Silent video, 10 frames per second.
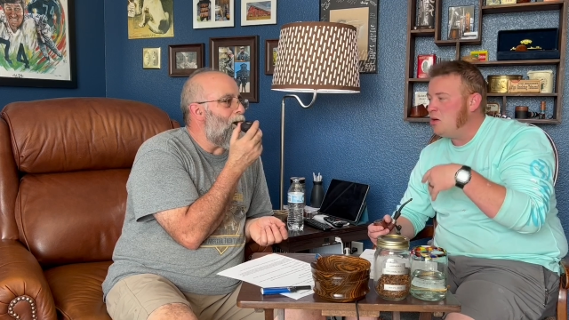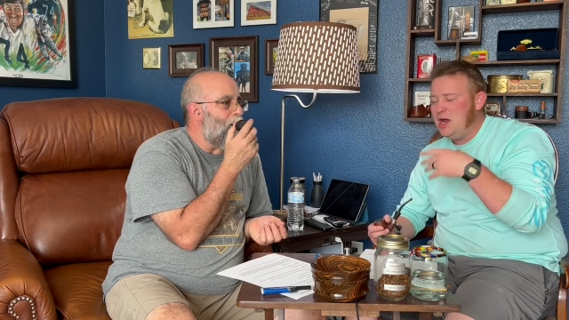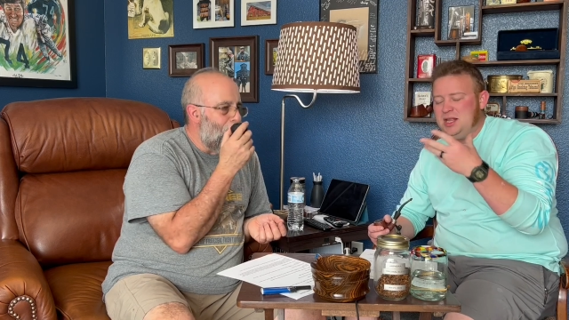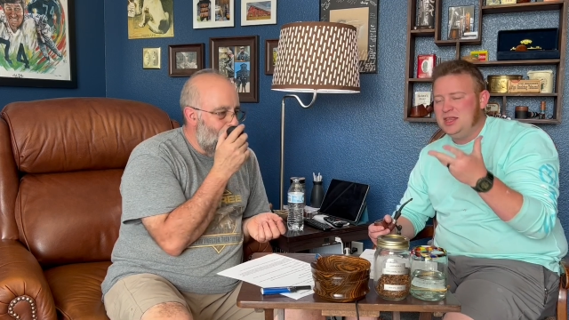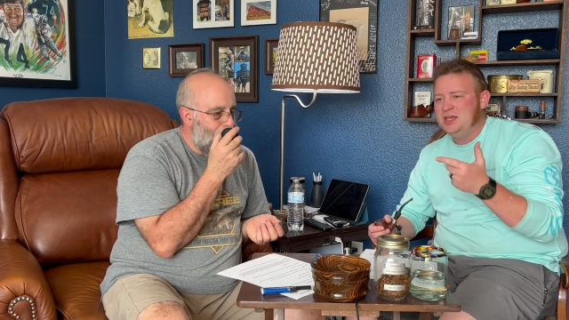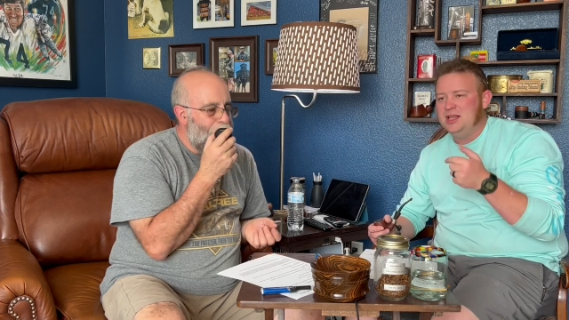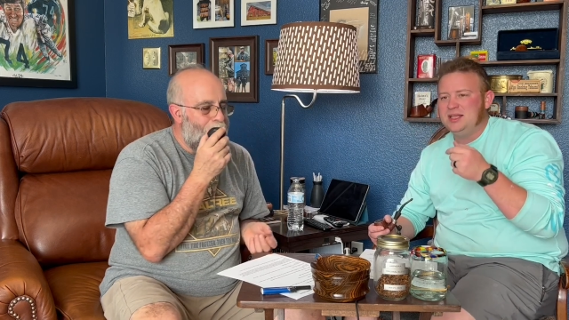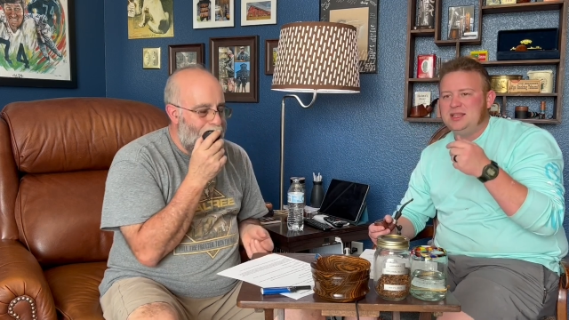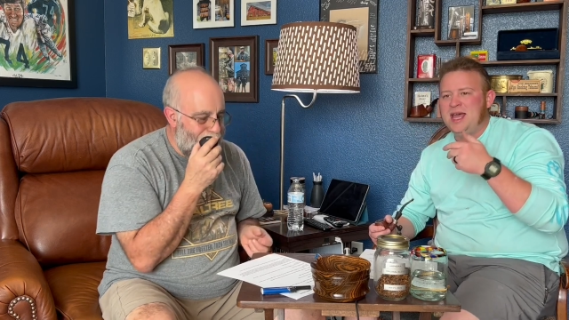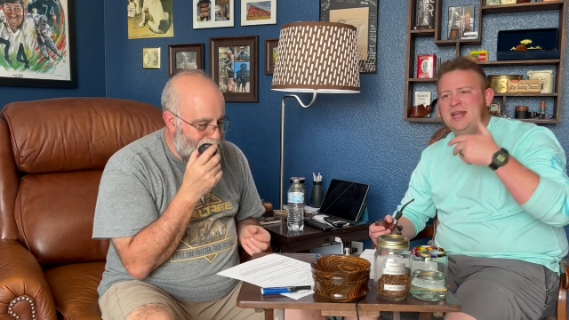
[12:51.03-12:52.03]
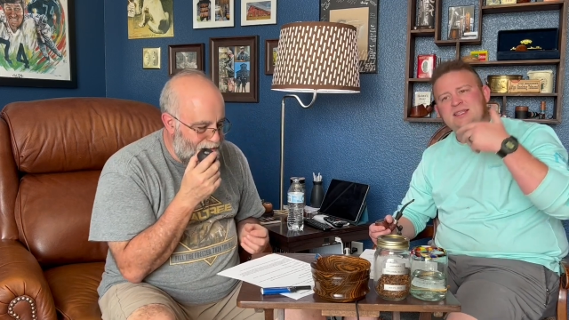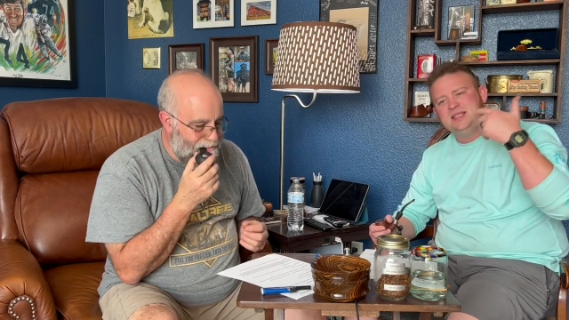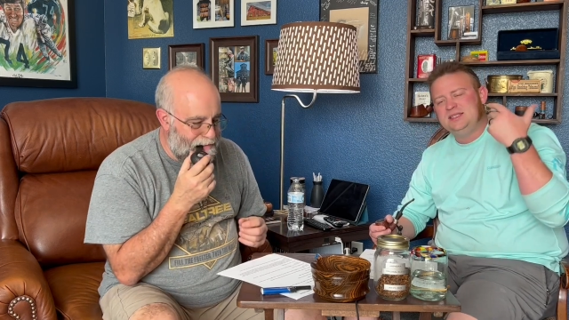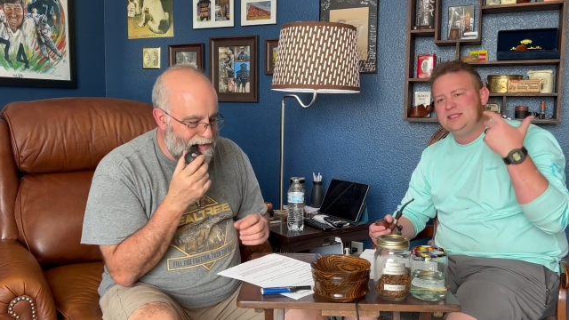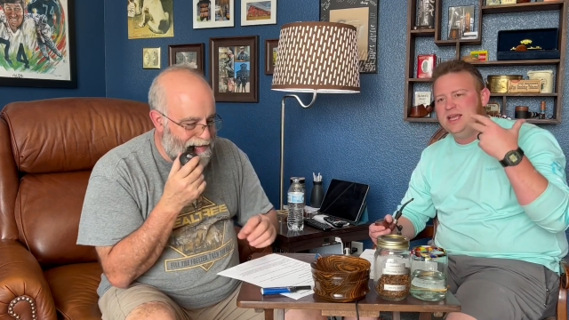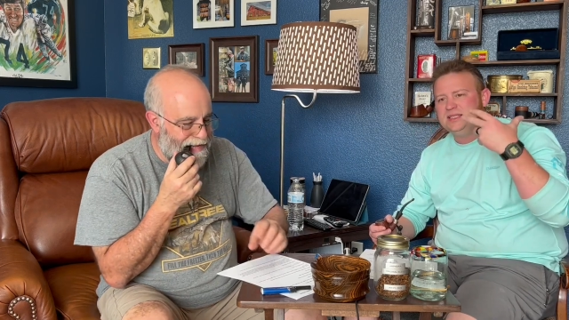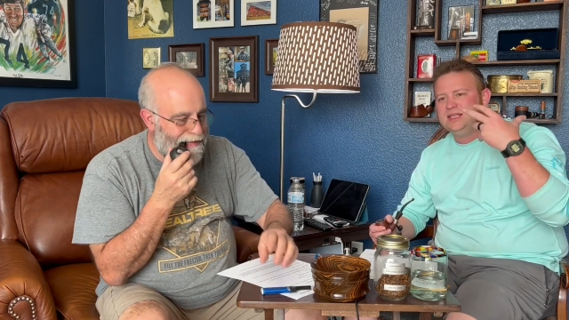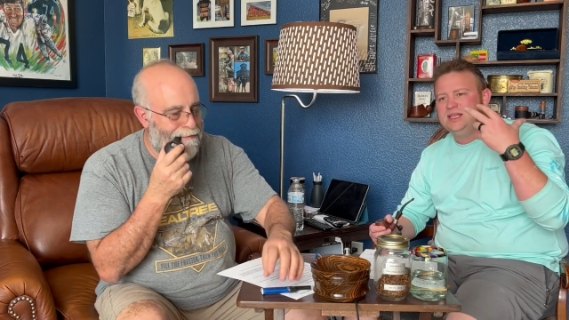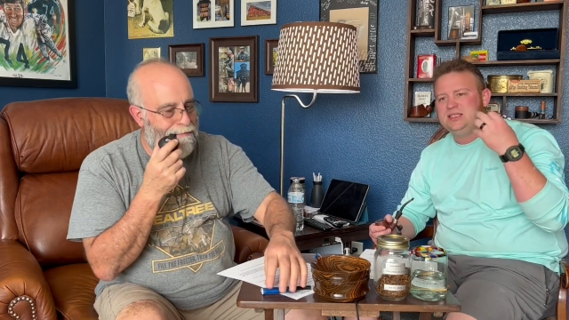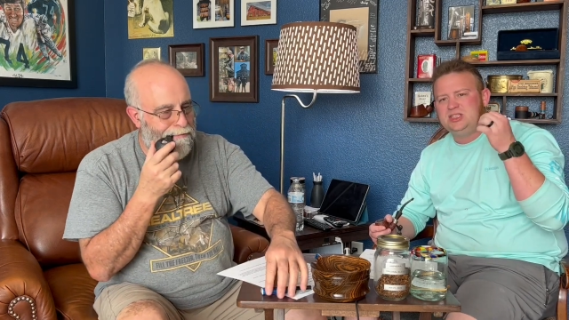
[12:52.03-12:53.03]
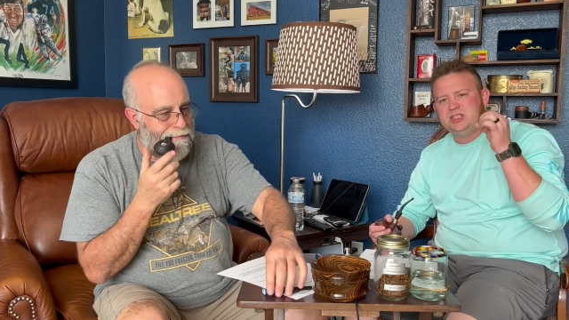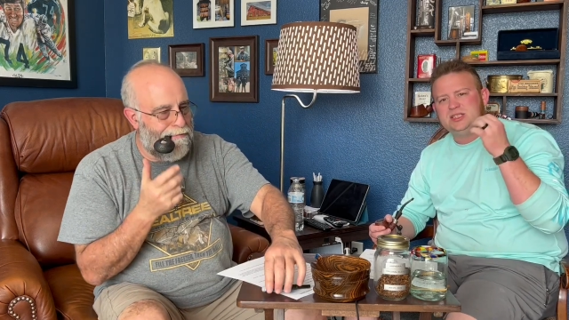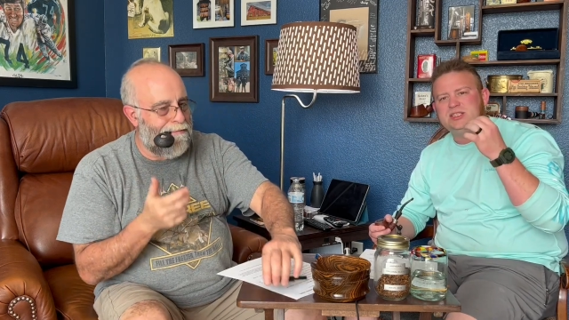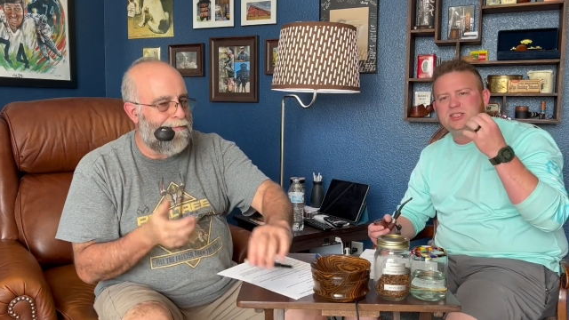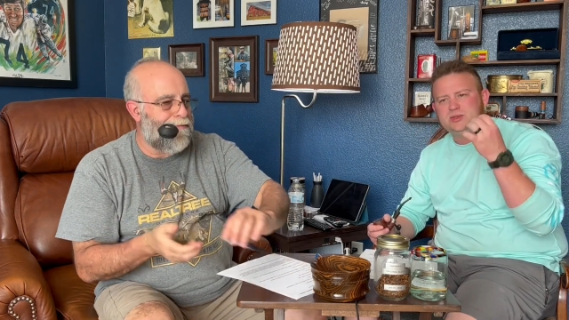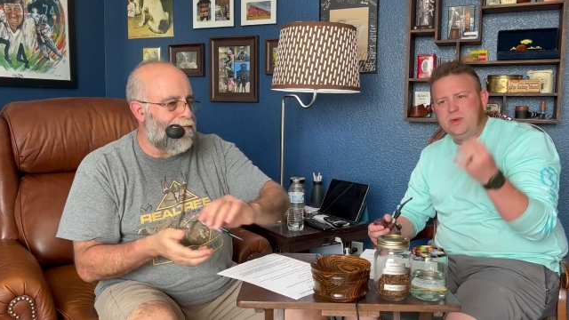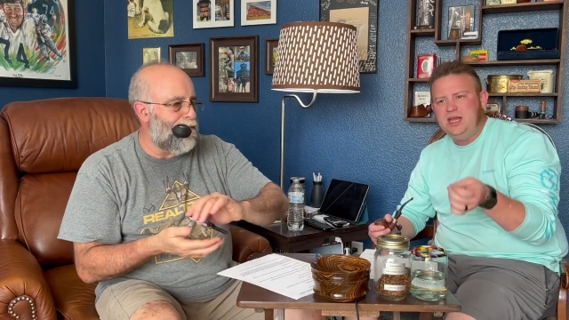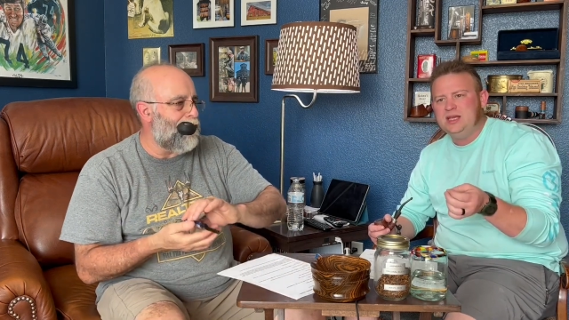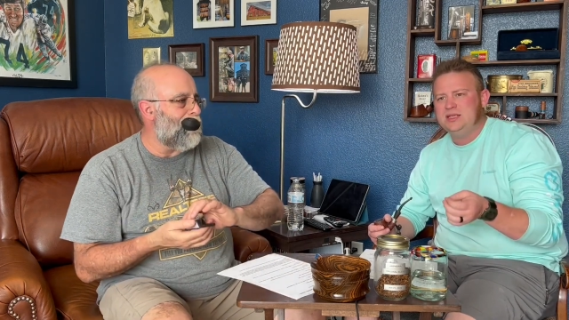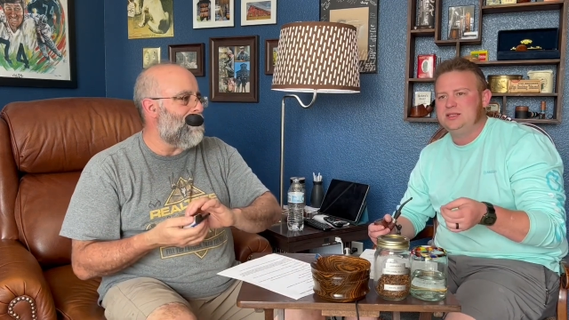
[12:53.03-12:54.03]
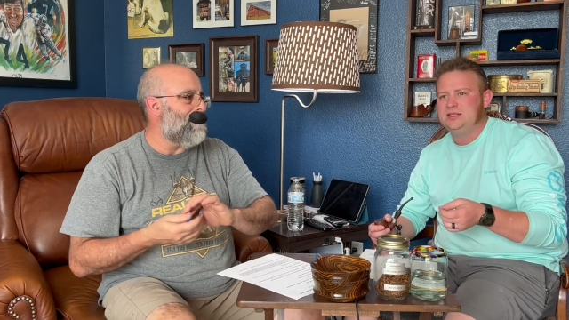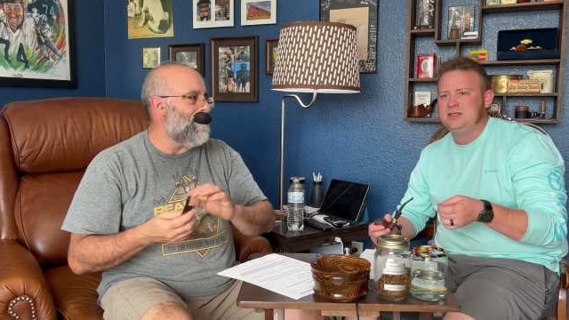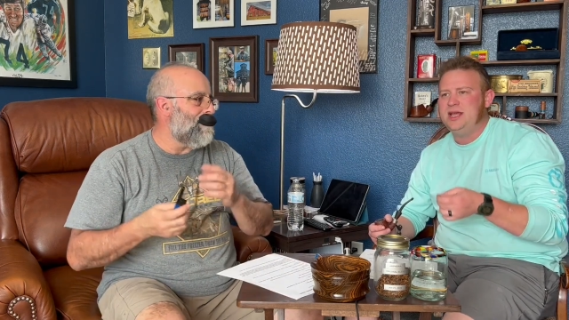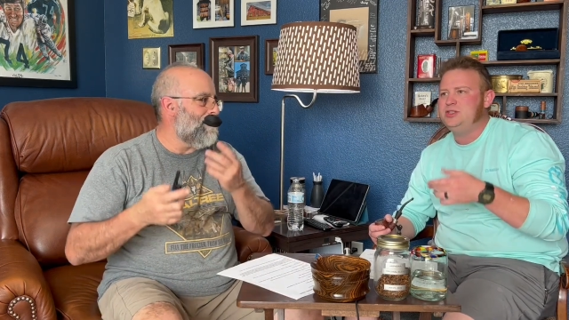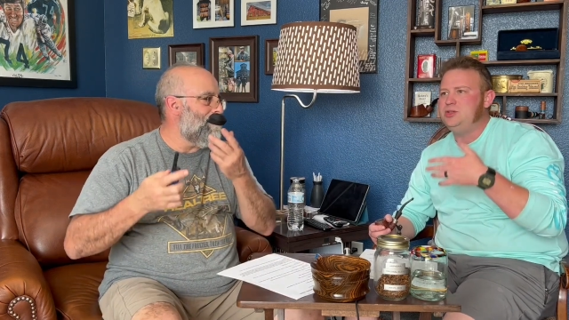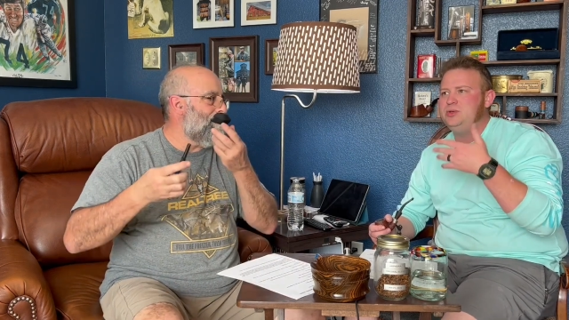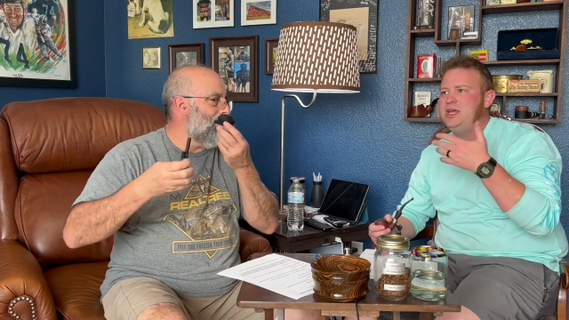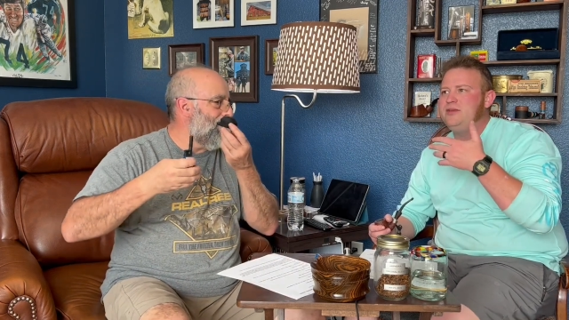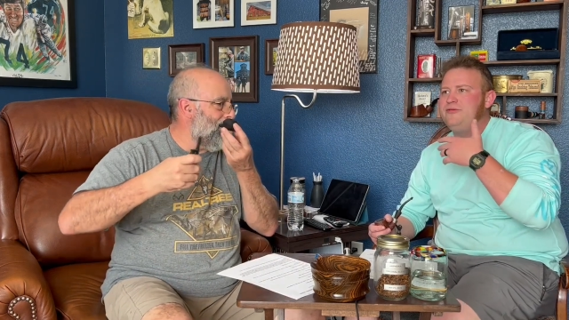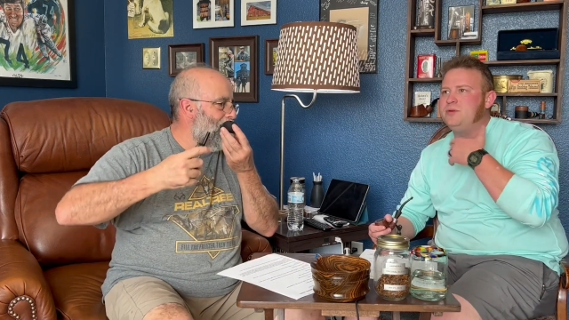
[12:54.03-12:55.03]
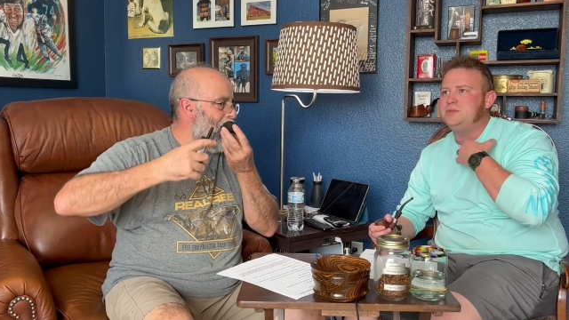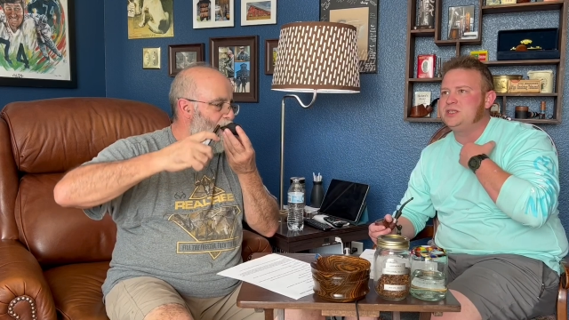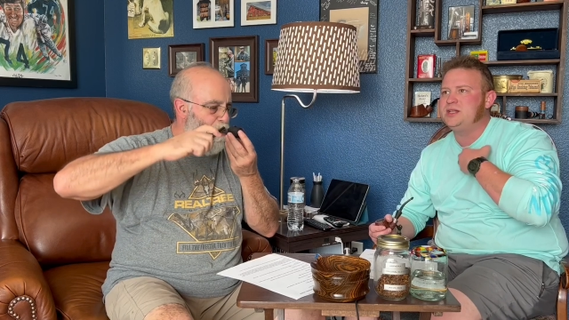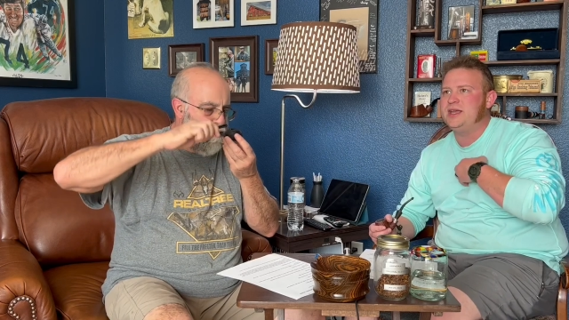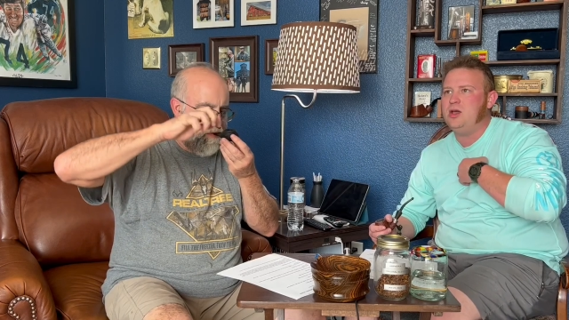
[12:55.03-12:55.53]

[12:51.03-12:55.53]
Speaker 1: or anything like right. that. It's it's it's it's just a sweetness that you get from just like